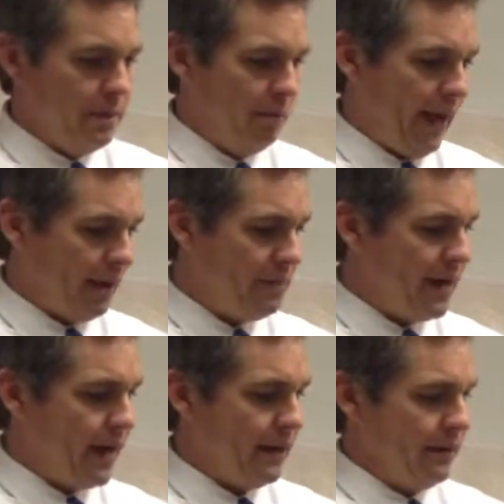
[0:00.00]
in a black
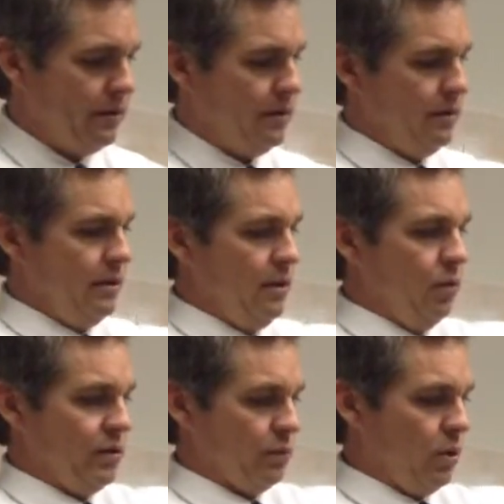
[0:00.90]
bag
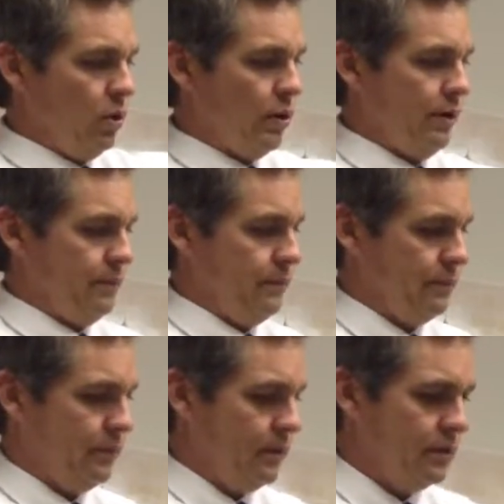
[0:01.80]
with a roller
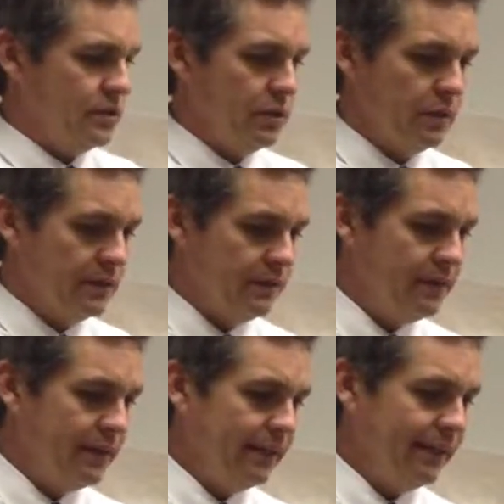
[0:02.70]
so you can
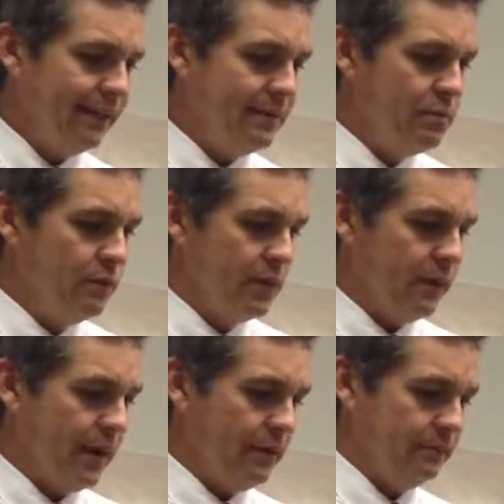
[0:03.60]
conveniently move it
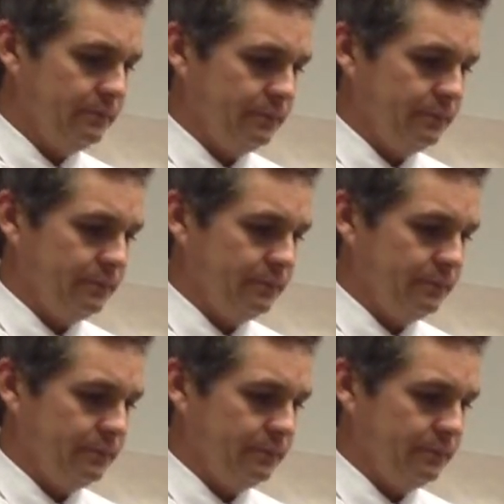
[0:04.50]
around.